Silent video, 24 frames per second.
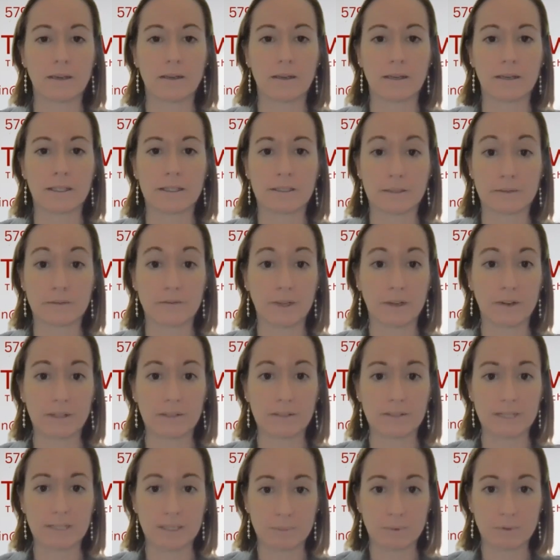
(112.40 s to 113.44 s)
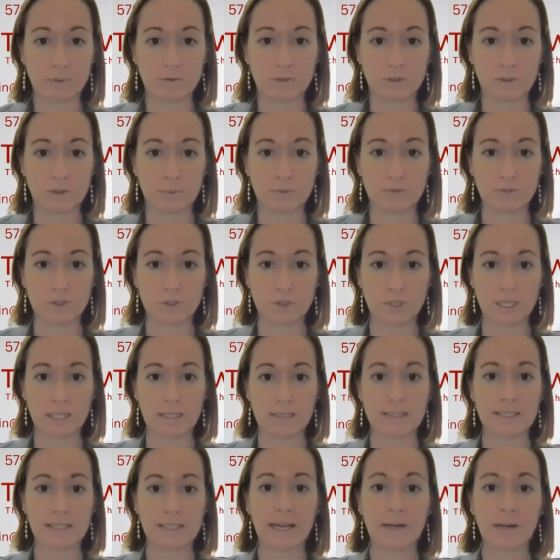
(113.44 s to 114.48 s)
Is a very simple form of
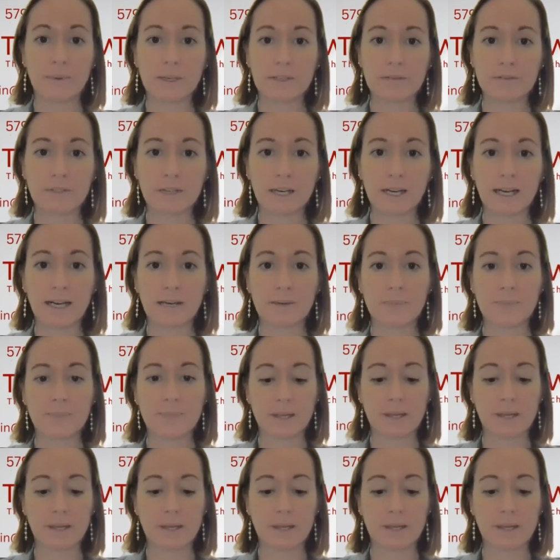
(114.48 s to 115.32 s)
trust. However,